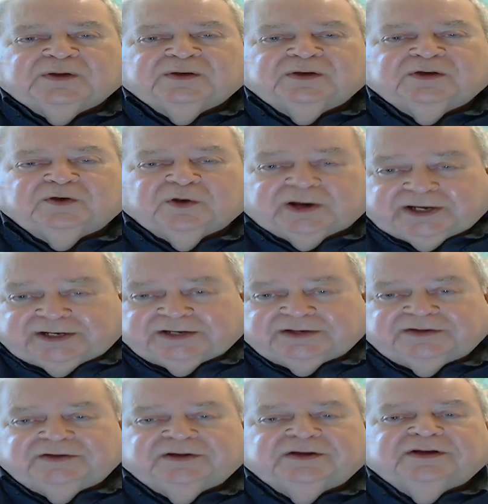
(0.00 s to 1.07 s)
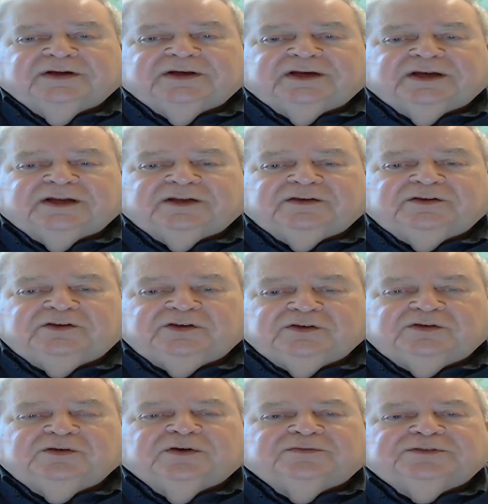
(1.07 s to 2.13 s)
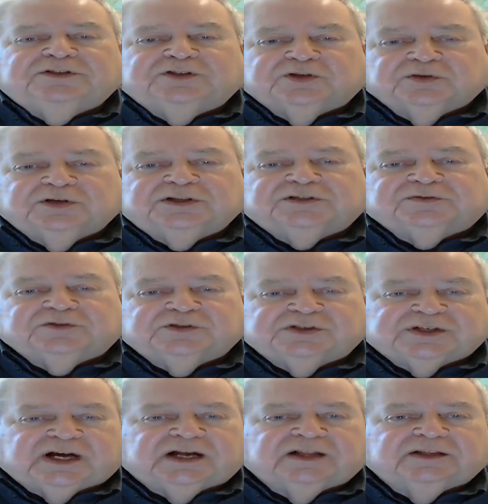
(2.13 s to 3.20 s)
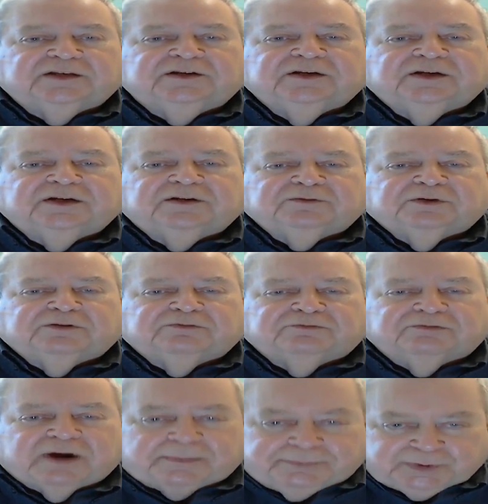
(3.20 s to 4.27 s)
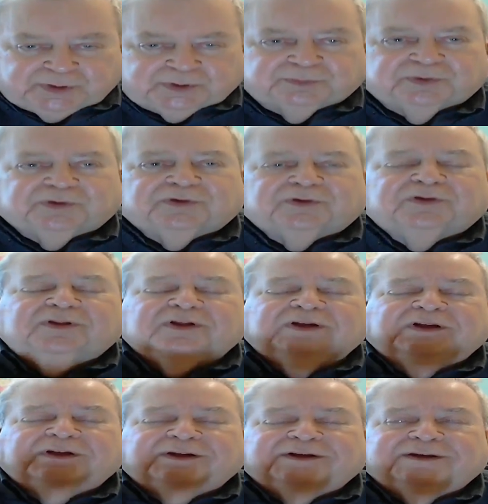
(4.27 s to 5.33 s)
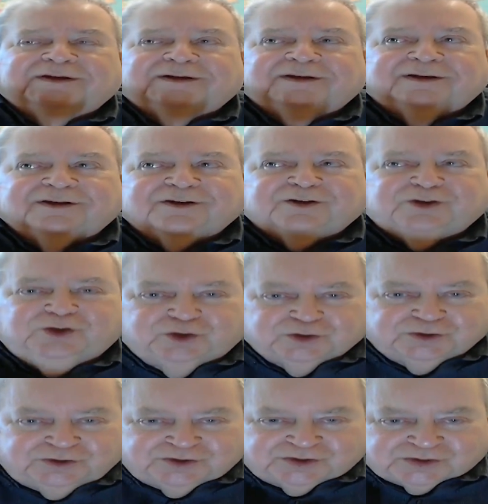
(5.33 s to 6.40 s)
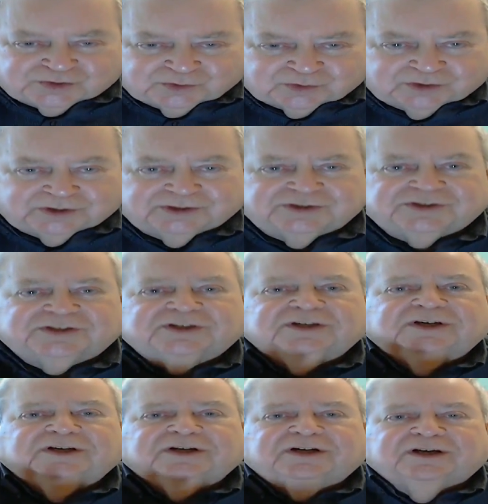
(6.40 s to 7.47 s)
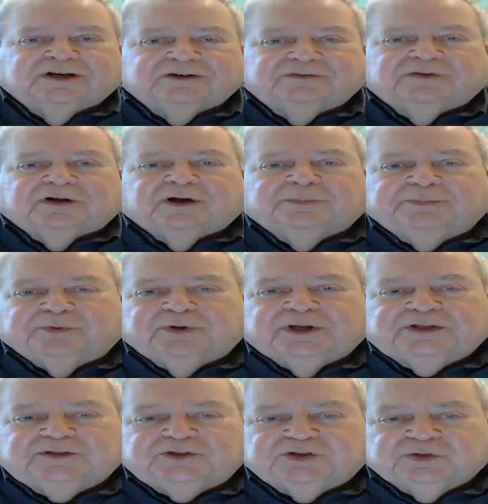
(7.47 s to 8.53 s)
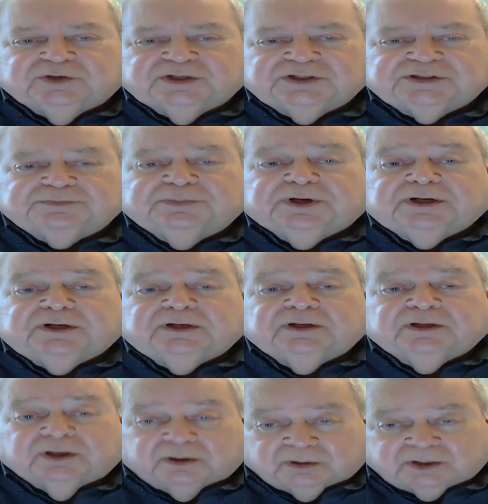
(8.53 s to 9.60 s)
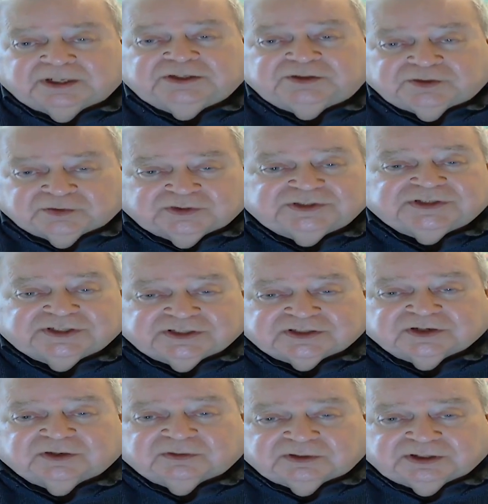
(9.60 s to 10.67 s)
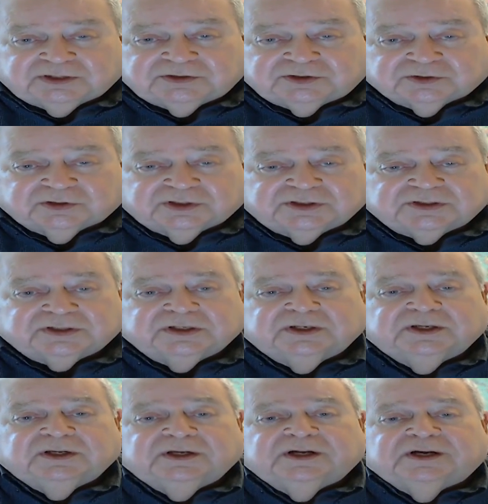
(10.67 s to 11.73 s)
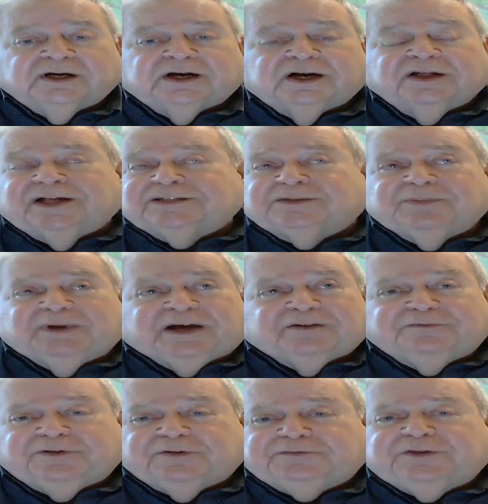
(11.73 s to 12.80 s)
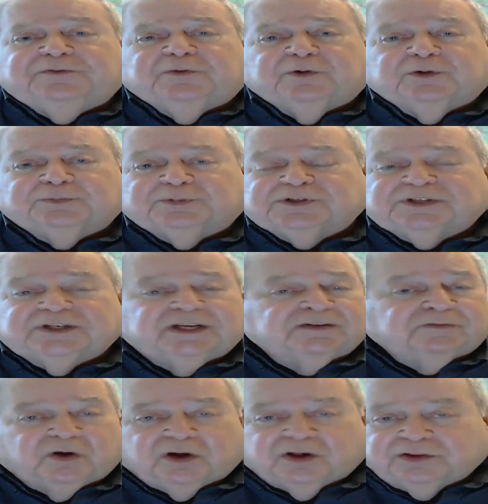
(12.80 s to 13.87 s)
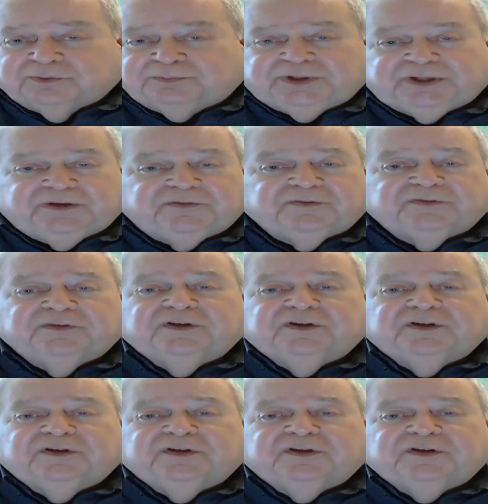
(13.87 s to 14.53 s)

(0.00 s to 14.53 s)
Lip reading: graded, and you do have a choice for solid, reputable, good source of upper end choice, but lower end choice is lower end choice. That's about 54% of all the beef